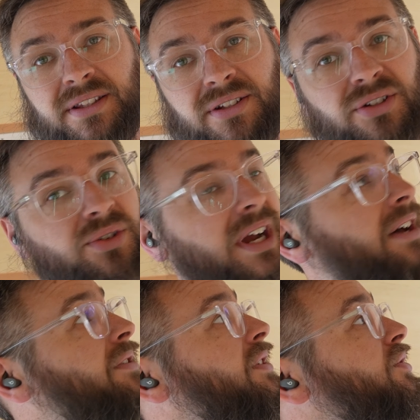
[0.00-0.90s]

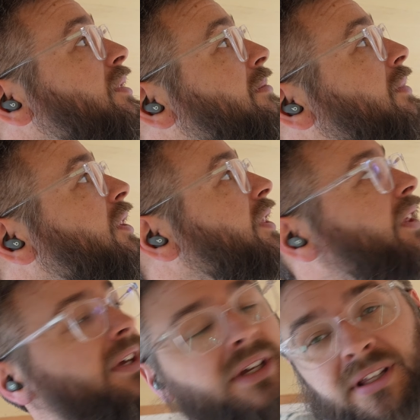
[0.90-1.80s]
shroud, the trim on
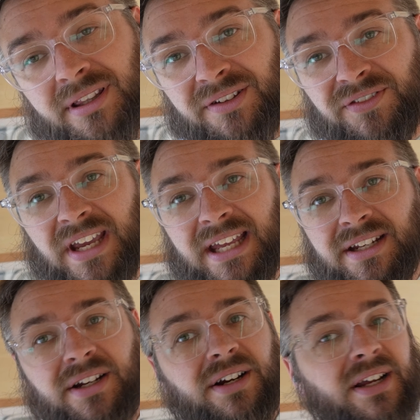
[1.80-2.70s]
the fan
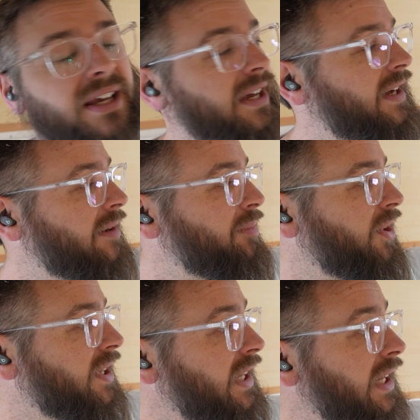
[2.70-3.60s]
here. I
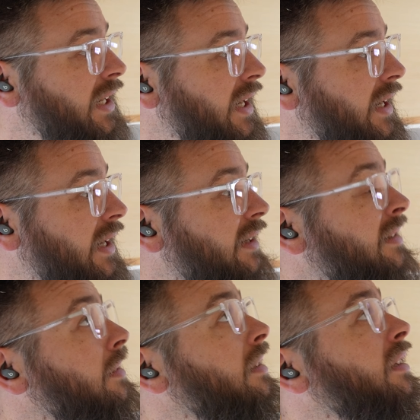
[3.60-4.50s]
plugged in a
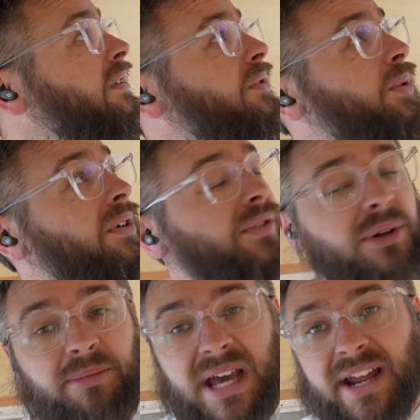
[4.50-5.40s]
little
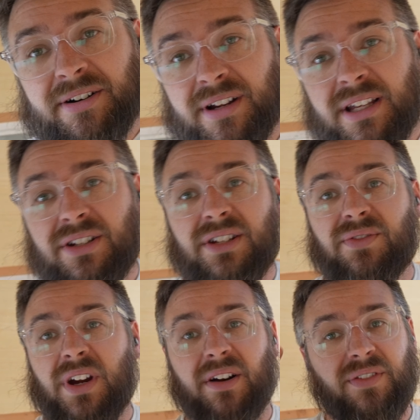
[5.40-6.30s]
12-volt battery,
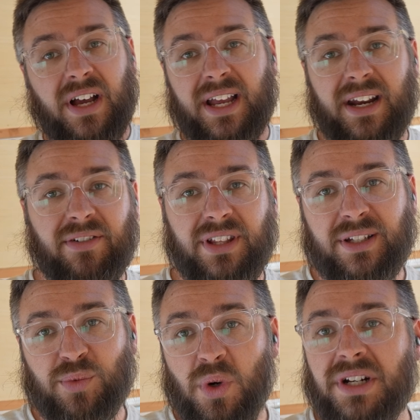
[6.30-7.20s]
just verified
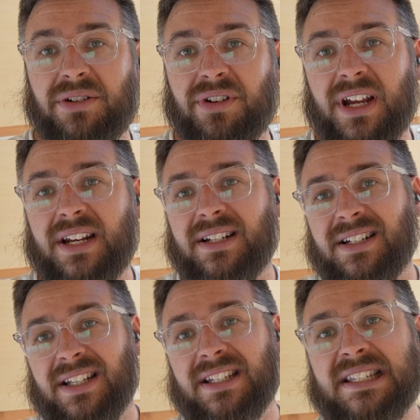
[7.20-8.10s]
everything's working right, and
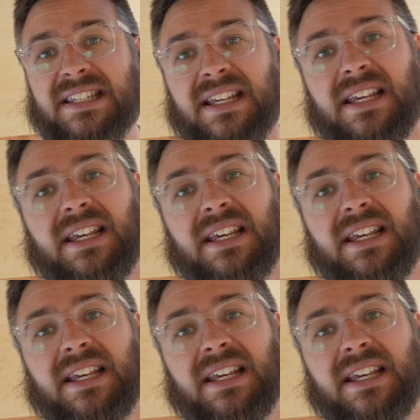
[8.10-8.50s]
it is.